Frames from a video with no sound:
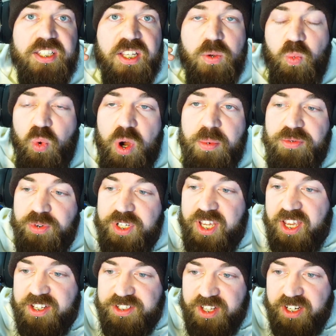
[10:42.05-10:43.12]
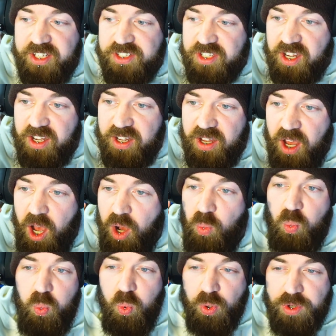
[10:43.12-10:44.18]
Like, Warhammer 40k aesthetics are
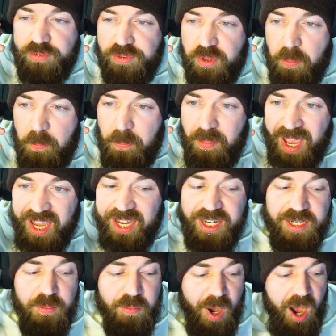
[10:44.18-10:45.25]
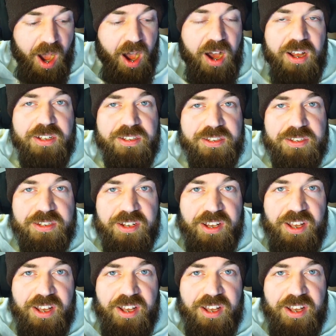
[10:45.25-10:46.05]
one of the main parts,